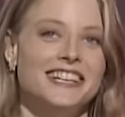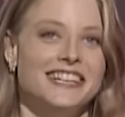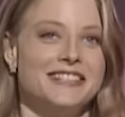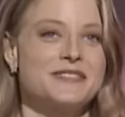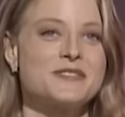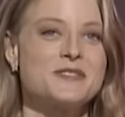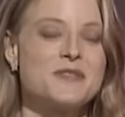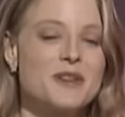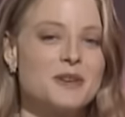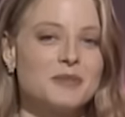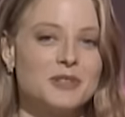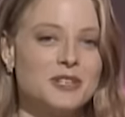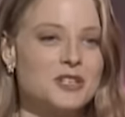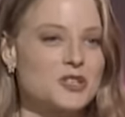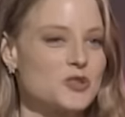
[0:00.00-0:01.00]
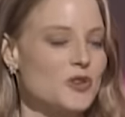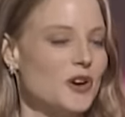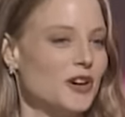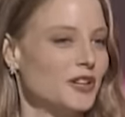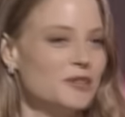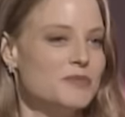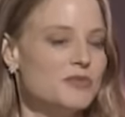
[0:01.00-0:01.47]
an incredibly
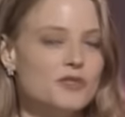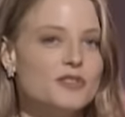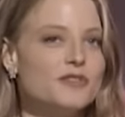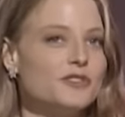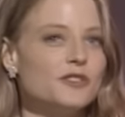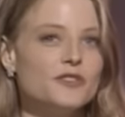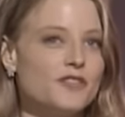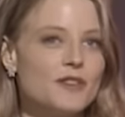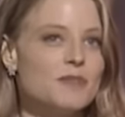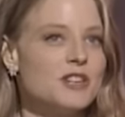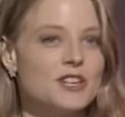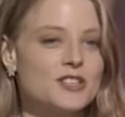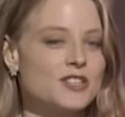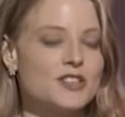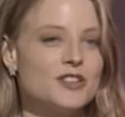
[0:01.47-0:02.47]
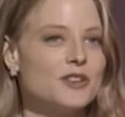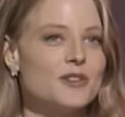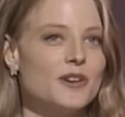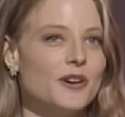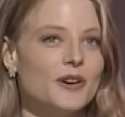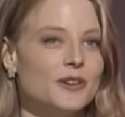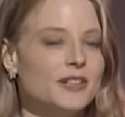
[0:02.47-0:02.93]
strong and beautiful feminist
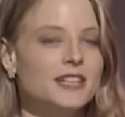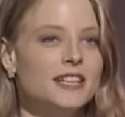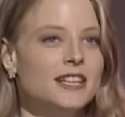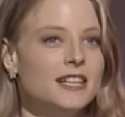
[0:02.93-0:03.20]
hero